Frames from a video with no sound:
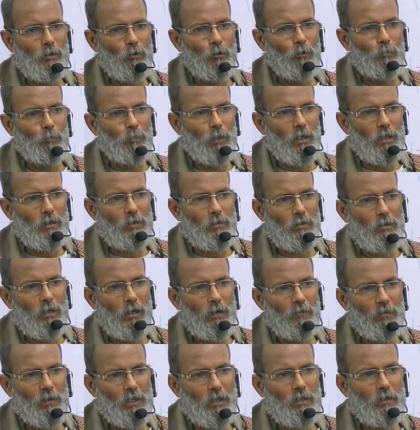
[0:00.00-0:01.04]
a complex
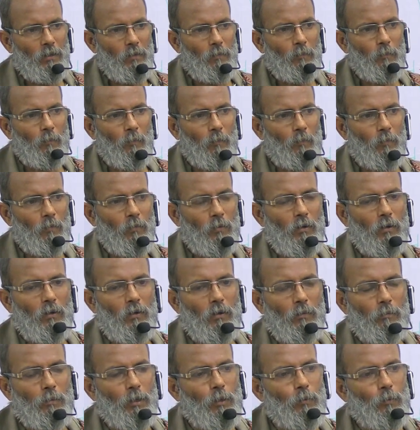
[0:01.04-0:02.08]
cavity
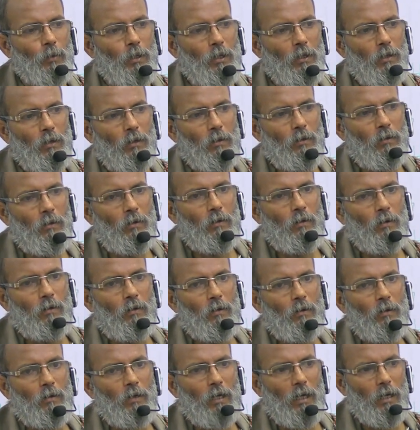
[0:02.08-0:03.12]
in between the
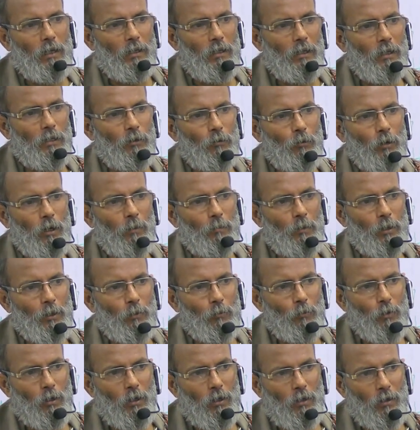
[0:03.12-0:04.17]

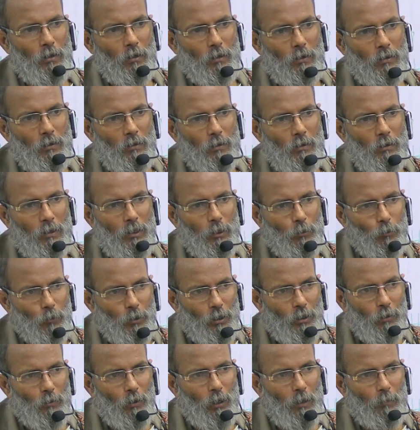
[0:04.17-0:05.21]
calcaneo-navicular,
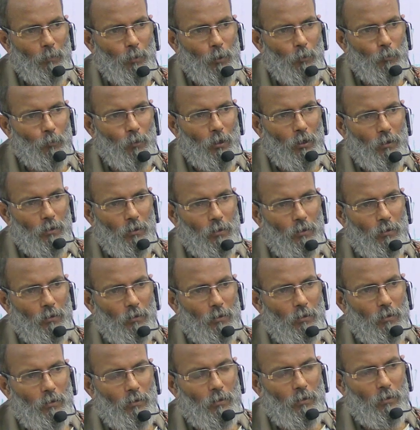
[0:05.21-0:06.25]
cuneo-navicular,
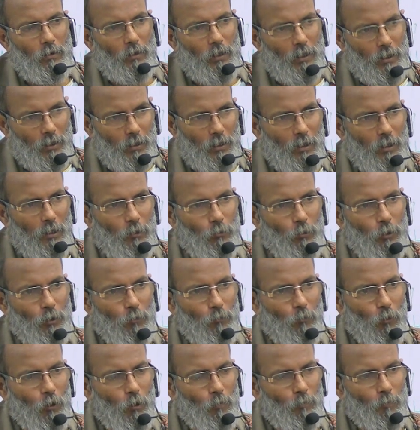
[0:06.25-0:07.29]

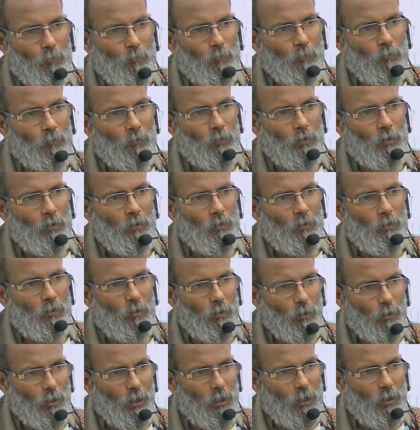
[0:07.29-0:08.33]
intercuneiform,
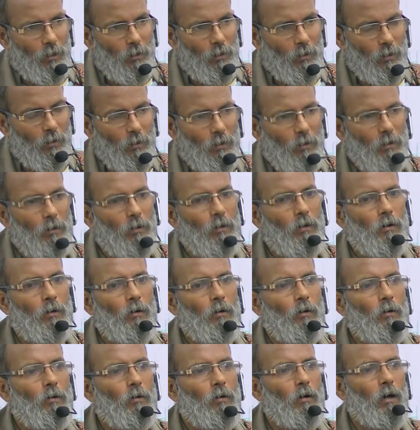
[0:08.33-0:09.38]
alright,
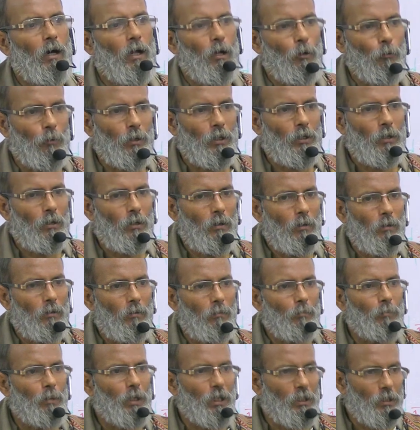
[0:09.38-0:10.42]
along with the
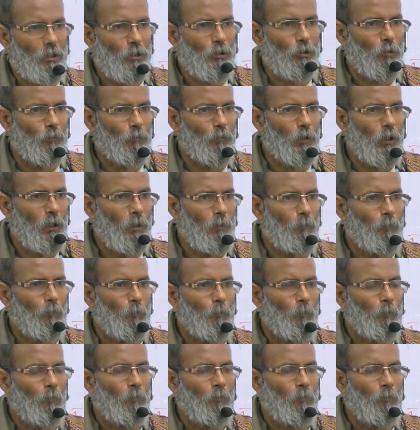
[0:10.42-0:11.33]
bases of the